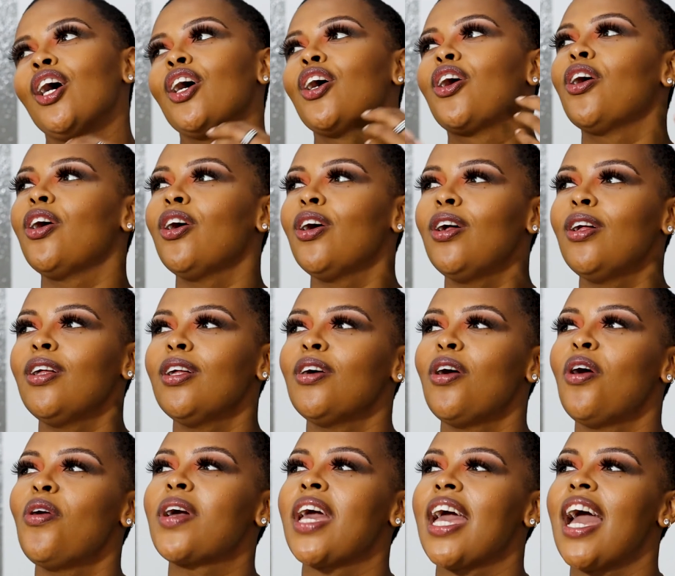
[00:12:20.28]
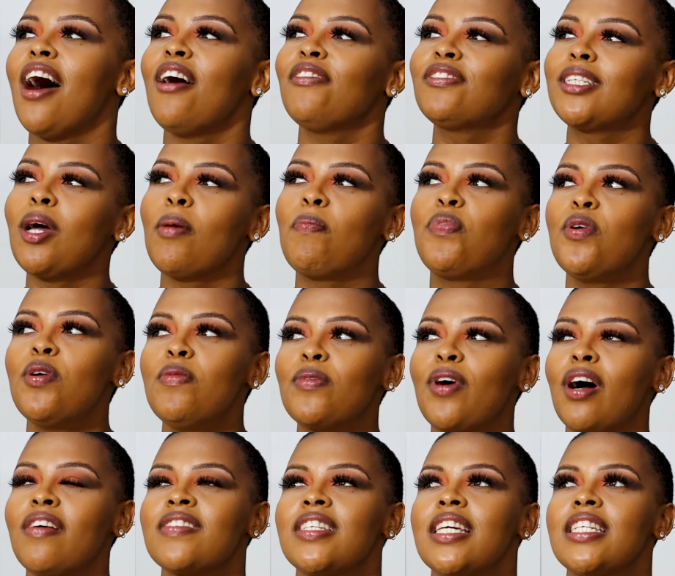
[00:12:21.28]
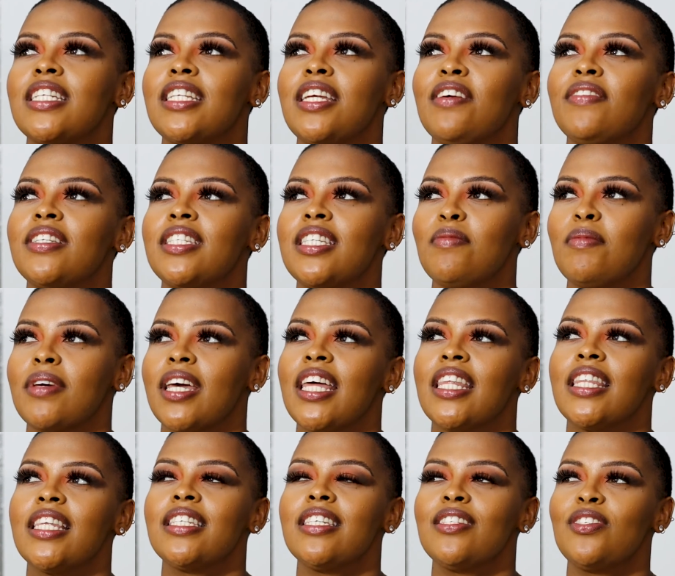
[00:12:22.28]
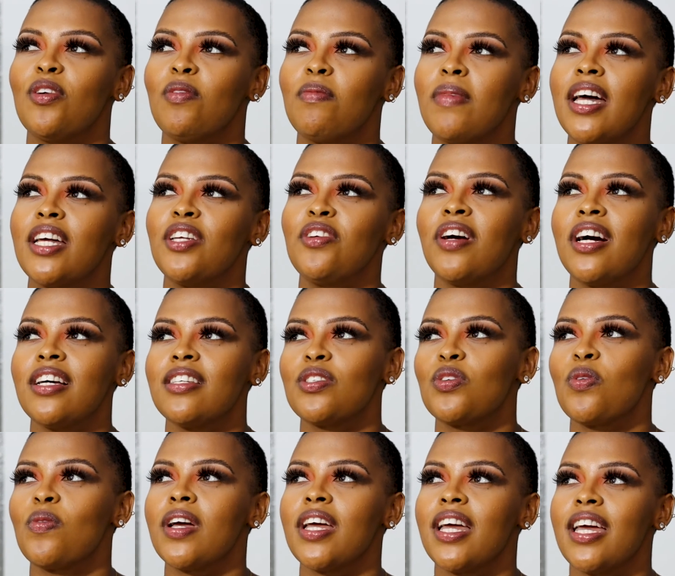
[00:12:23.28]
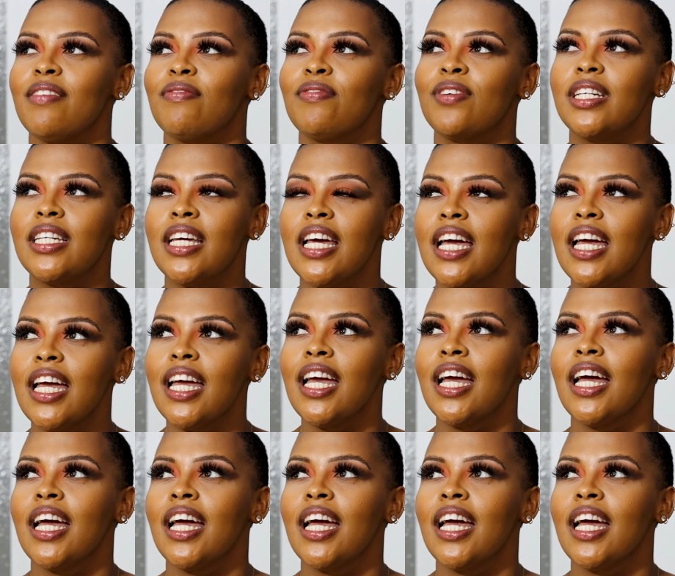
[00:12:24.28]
Girl, okay, after boom conversation, never see him again. This is your man. You guys are talking every day.